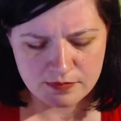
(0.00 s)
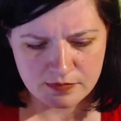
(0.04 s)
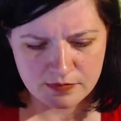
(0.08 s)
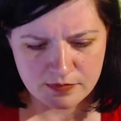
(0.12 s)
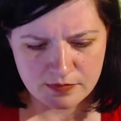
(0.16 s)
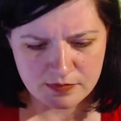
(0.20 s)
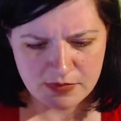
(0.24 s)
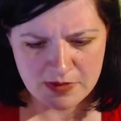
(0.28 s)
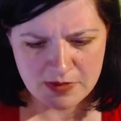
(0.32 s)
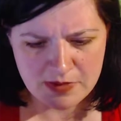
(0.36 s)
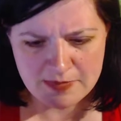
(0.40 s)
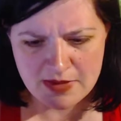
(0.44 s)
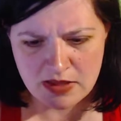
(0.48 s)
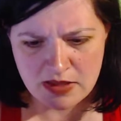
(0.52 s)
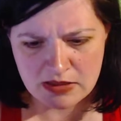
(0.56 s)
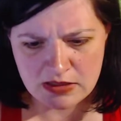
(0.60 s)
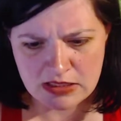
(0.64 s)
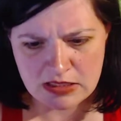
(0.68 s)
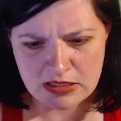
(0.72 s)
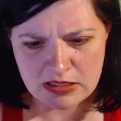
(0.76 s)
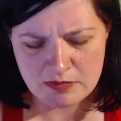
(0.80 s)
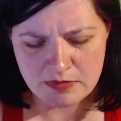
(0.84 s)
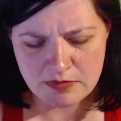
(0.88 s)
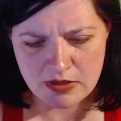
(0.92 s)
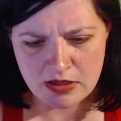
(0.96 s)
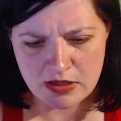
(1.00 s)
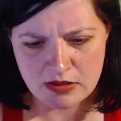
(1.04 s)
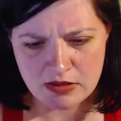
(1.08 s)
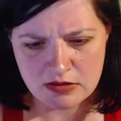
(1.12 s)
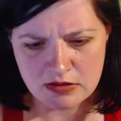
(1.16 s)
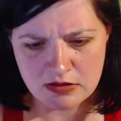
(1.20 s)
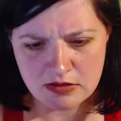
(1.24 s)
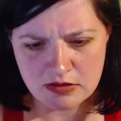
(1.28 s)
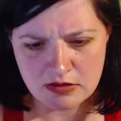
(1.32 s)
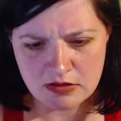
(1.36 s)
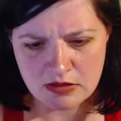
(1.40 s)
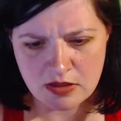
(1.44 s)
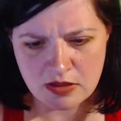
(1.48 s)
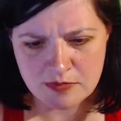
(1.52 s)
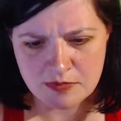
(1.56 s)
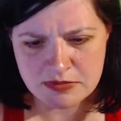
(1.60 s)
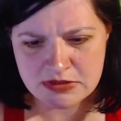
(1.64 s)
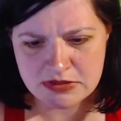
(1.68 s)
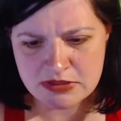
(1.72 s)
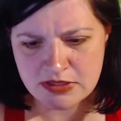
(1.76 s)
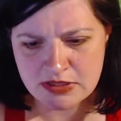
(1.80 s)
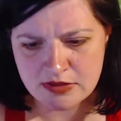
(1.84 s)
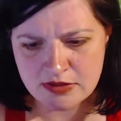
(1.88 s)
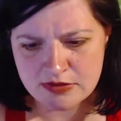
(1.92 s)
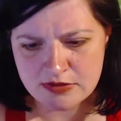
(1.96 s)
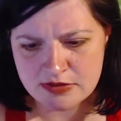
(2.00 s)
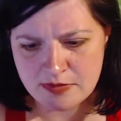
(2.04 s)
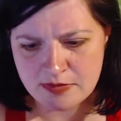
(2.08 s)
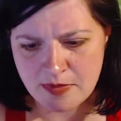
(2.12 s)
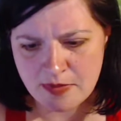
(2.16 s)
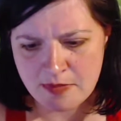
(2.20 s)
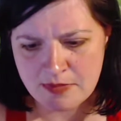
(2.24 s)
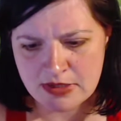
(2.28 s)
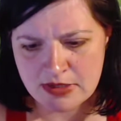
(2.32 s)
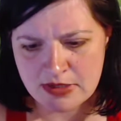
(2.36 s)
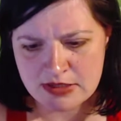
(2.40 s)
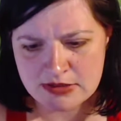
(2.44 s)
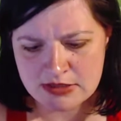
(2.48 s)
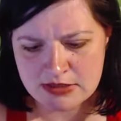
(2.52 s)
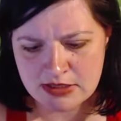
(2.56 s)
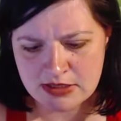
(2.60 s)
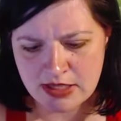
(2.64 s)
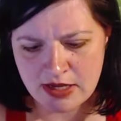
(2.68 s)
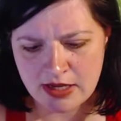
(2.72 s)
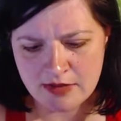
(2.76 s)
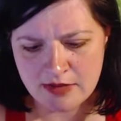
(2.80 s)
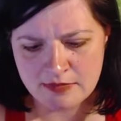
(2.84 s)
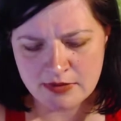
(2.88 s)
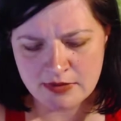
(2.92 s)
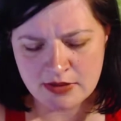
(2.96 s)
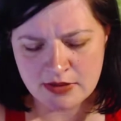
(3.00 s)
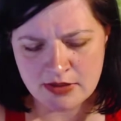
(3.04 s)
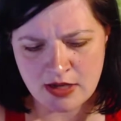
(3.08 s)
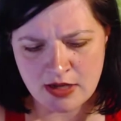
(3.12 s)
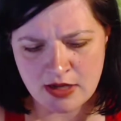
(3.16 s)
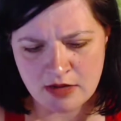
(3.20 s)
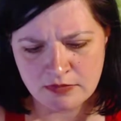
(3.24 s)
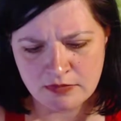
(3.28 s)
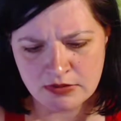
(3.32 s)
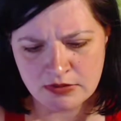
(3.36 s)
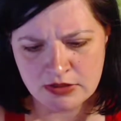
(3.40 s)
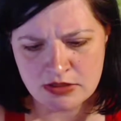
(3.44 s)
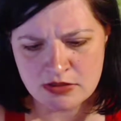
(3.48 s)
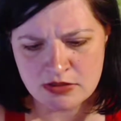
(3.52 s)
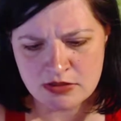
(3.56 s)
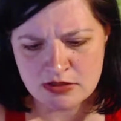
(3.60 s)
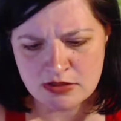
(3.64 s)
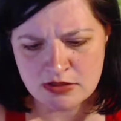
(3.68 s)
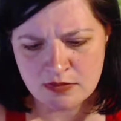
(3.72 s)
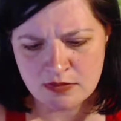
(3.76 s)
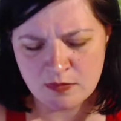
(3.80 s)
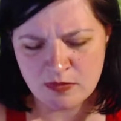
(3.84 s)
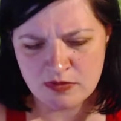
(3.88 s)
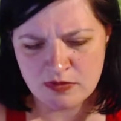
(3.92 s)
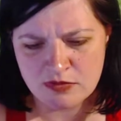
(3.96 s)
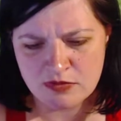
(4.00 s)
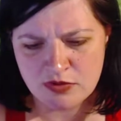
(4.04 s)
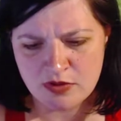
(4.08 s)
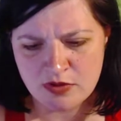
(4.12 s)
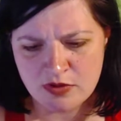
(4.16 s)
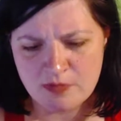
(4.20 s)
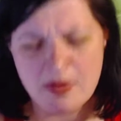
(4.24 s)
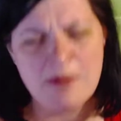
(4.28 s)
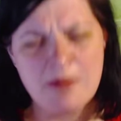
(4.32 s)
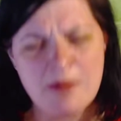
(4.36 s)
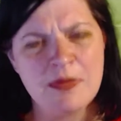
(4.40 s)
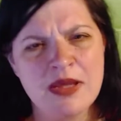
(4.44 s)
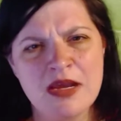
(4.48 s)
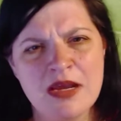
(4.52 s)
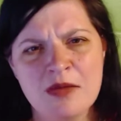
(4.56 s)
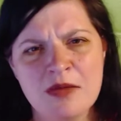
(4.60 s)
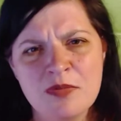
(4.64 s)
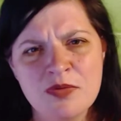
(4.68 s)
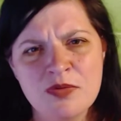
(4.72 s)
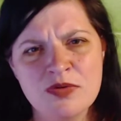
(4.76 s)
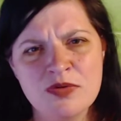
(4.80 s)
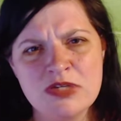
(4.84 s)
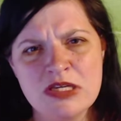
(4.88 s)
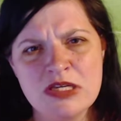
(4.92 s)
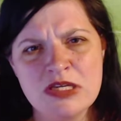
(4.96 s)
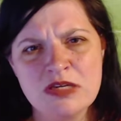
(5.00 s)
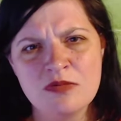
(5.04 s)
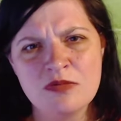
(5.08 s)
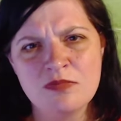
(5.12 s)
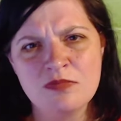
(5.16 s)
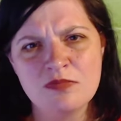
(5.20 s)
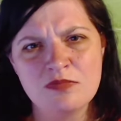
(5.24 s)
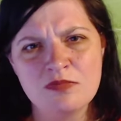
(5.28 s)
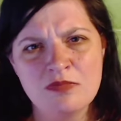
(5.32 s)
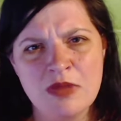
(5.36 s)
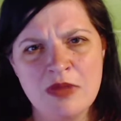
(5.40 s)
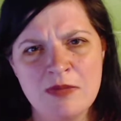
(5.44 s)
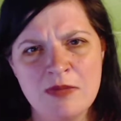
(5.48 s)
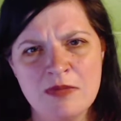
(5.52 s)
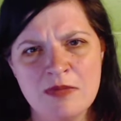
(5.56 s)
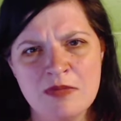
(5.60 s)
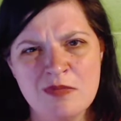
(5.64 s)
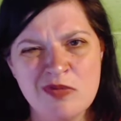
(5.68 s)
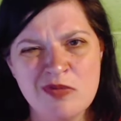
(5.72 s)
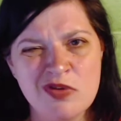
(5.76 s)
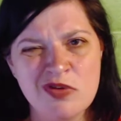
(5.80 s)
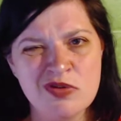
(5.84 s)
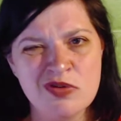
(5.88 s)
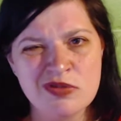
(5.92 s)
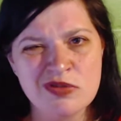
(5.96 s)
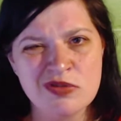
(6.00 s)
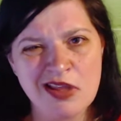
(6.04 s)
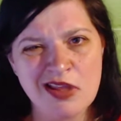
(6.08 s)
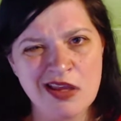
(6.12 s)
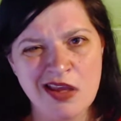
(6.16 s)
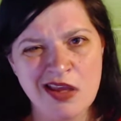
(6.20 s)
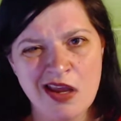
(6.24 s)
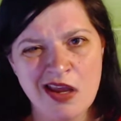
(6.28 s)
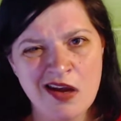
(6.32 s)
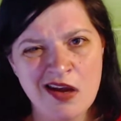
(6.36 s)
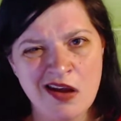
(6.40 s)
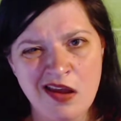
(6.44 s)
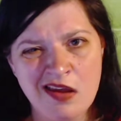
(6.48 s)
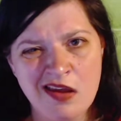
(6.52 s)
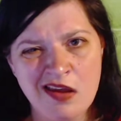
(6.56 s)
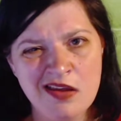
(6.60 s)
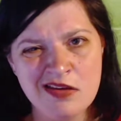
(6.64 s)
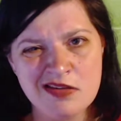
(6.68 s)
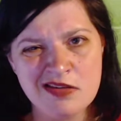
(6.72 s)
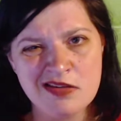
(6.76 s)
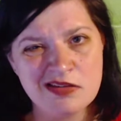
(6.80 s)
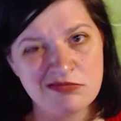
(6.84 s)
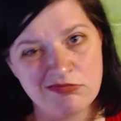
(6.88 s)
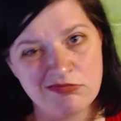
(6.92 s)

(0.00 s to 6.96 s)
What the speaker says: Maybe I'll keep it upstairs in my medicine cabinet and not really use it during my makeup routine. Maybe use it like at night.